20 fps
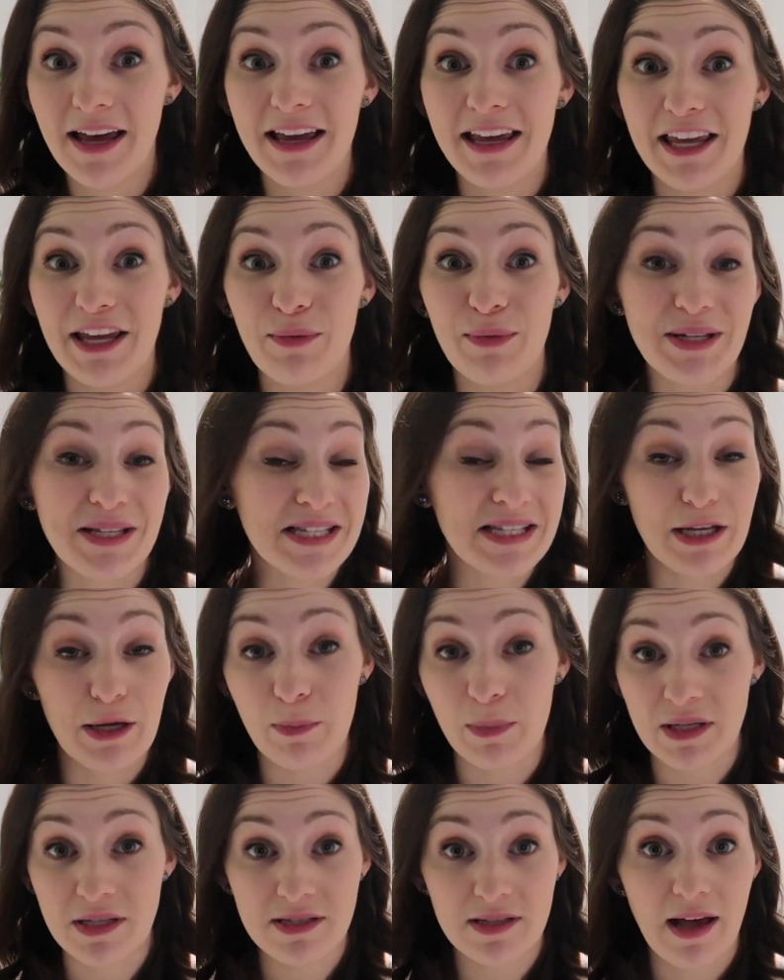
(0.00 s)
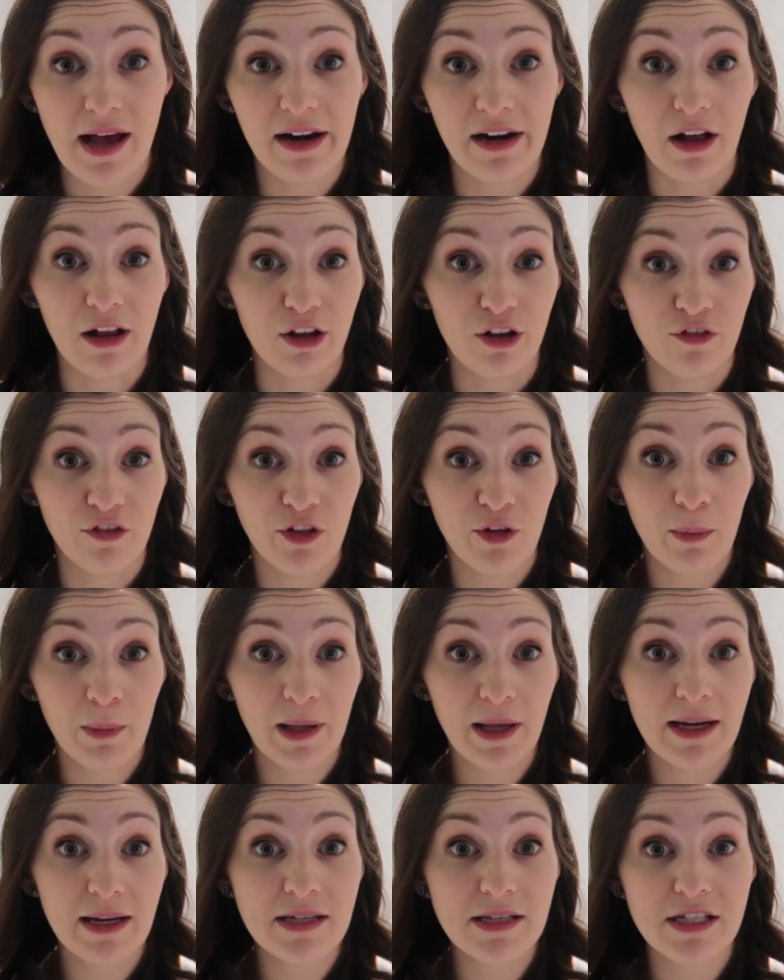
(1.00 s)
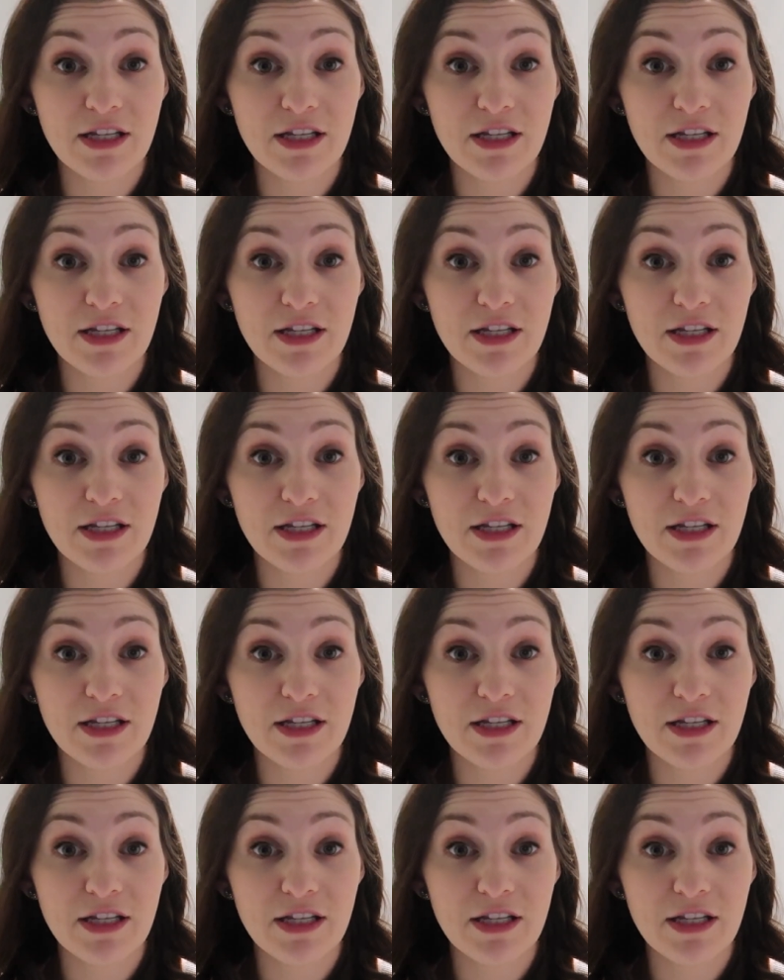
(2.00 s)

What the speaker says: he would slip and slide all over the place.